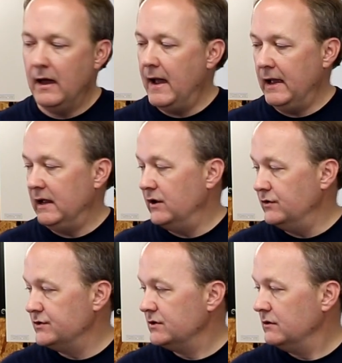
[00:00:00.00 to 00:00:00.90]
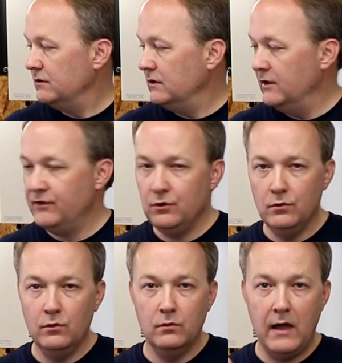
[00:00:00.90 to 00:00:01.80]
and if
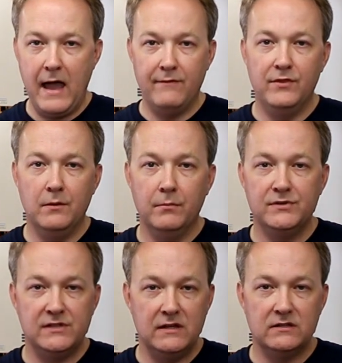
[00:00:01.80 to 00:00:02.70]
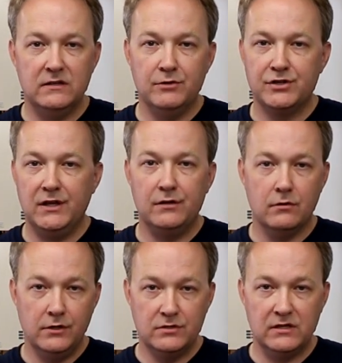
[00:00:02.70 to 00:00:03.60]
you have them CNC machined
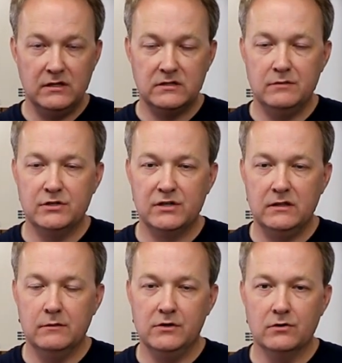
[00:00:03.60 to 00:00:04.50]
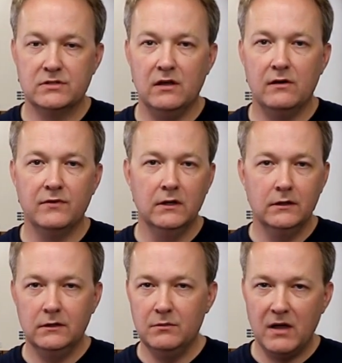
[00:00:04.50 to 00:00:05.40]
or you CNC machine them yourself,
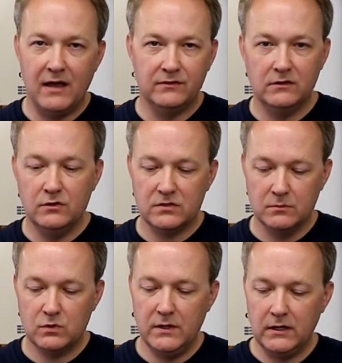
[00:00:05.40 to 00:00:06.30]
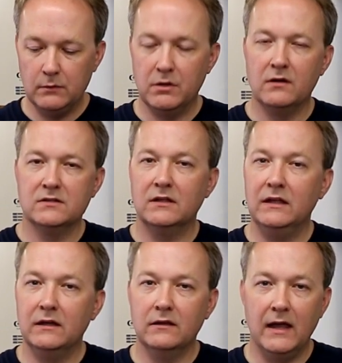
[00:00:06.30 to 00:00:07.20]
you may have to do some tweaking because,
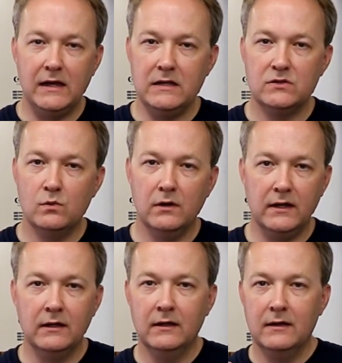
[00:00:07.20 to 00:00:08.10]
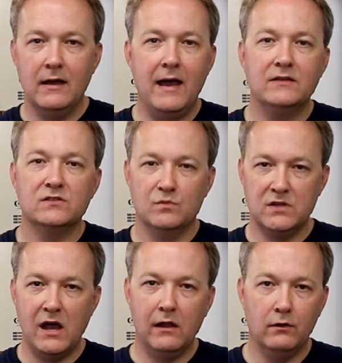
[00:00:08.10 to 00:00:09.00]
again, the 8020 has some
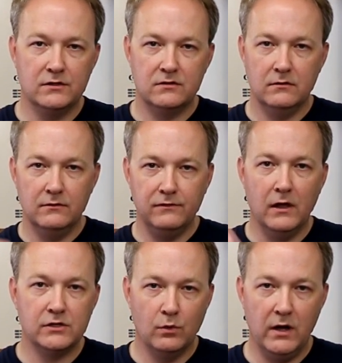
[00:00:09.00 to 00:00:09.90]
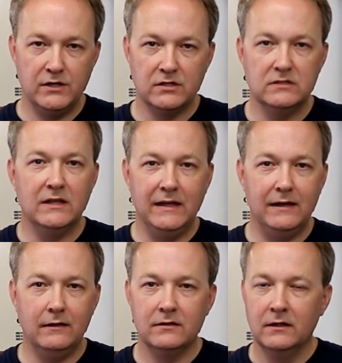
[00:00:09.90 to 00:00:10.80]
tolerance fluctuations
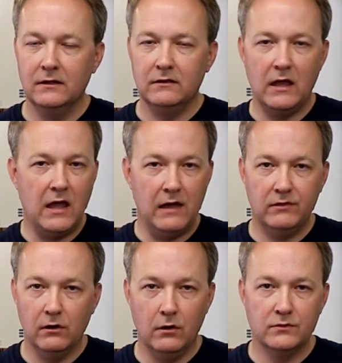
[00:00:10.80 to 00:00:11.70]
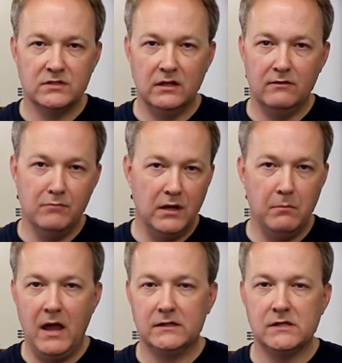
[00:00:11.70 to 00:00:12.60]
in it. They have their own set of
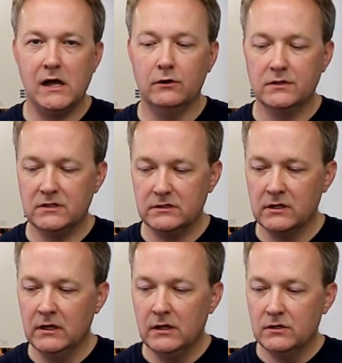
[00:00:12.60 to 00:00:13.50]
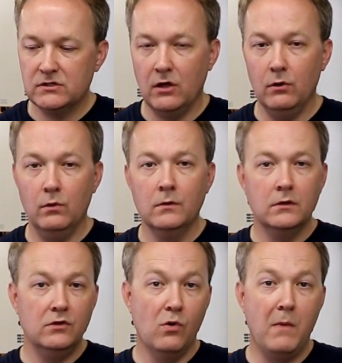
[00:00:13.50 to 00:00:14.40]
min-max tolerances, so
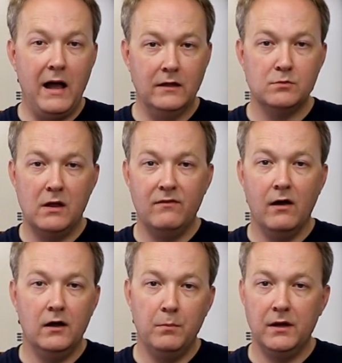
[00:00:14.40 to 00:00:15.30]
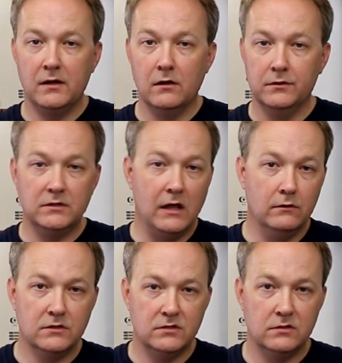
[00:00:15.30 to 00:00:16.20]
your mileage may vary depending on the
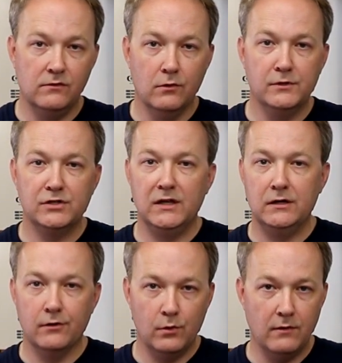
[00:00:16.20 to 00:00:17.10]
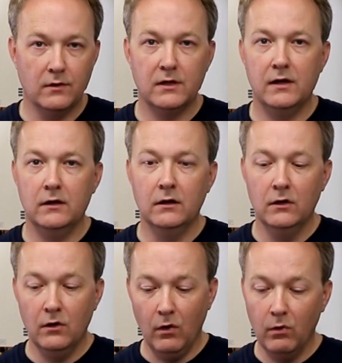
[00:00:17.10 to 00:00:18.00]
tolerances of your machine or whoever cut it
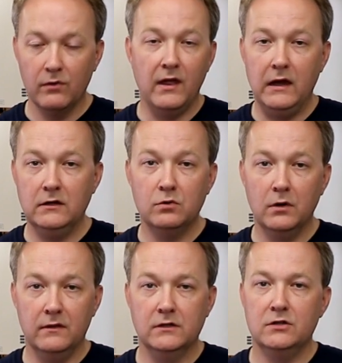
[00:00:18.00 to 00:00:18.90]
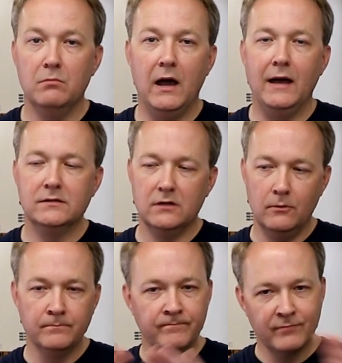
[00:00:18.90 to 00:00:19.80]
or the 8020 that you buy.
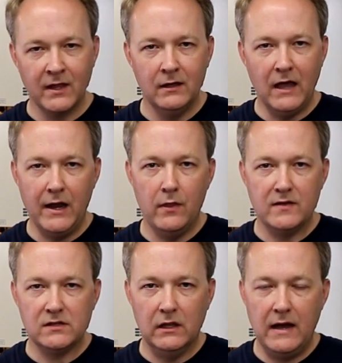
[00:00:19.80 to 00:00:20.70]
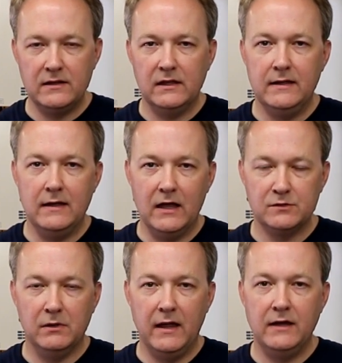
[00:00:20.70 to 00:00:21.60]
So I know that's a lengthy
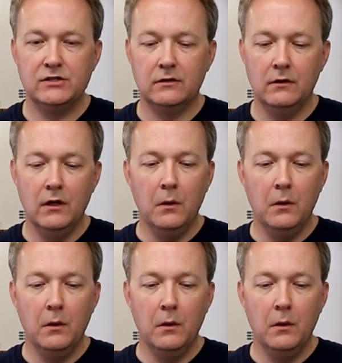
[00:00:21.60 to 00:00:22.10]
explanation,